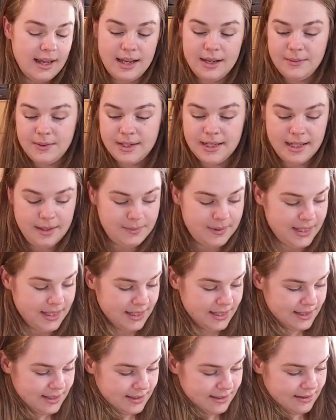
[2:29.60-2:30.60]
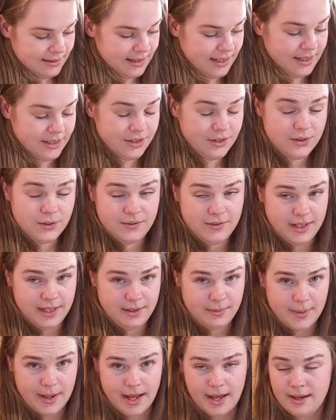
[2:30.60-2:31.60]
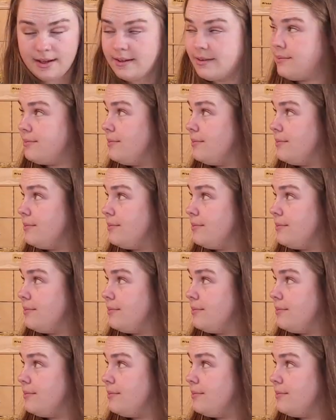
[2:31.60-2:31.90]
I will keep this in a sous vide bag,